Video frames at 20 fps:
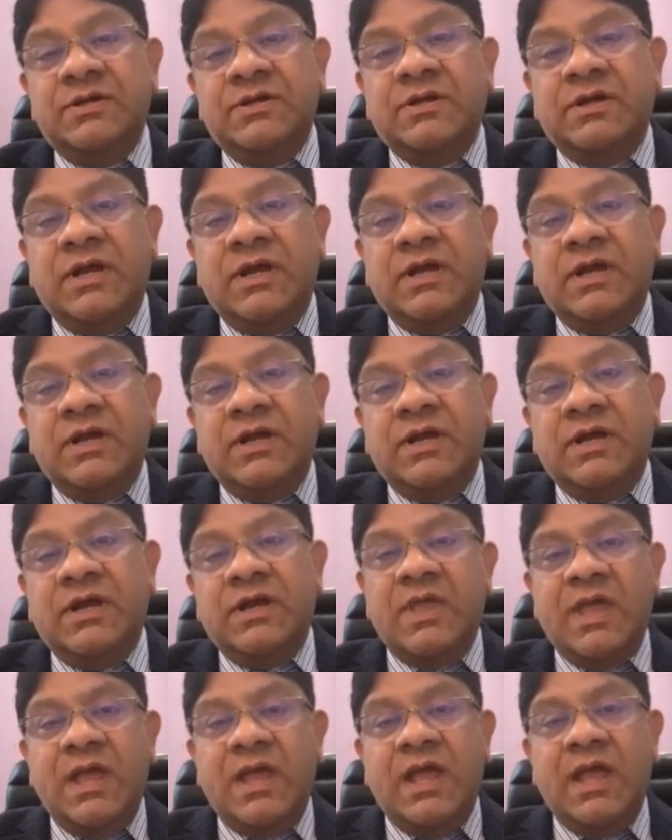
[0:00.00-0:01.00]

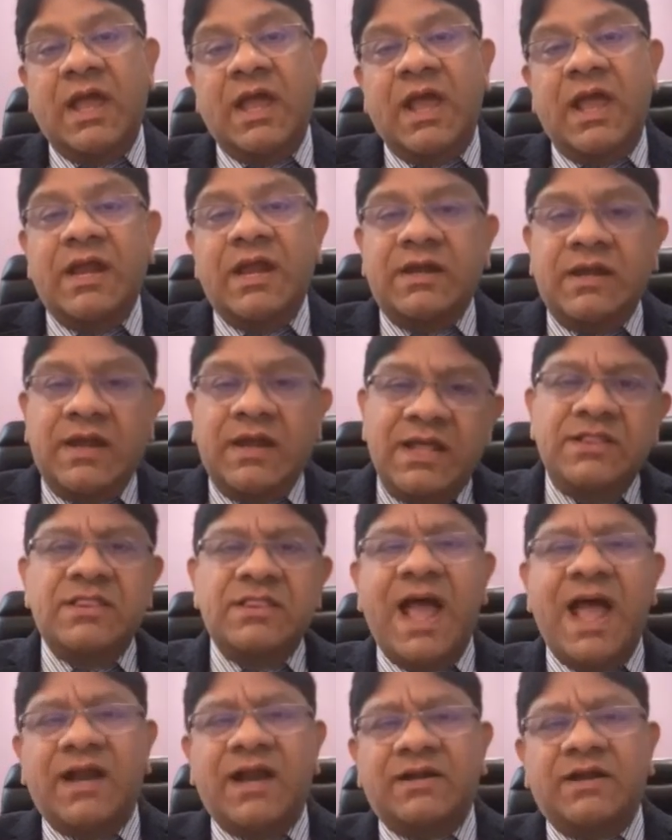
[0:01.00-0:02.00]
And in
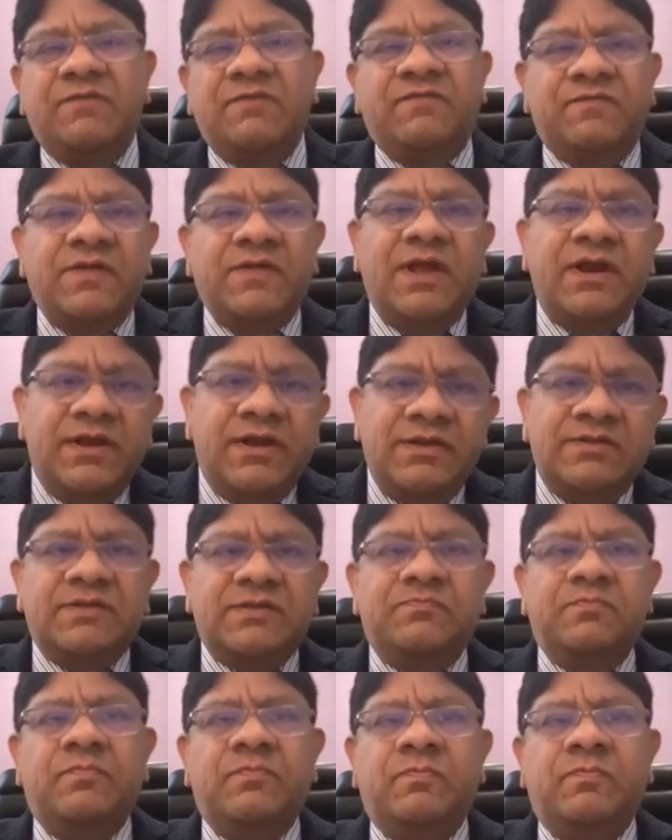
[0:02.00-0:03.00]
that, if there is a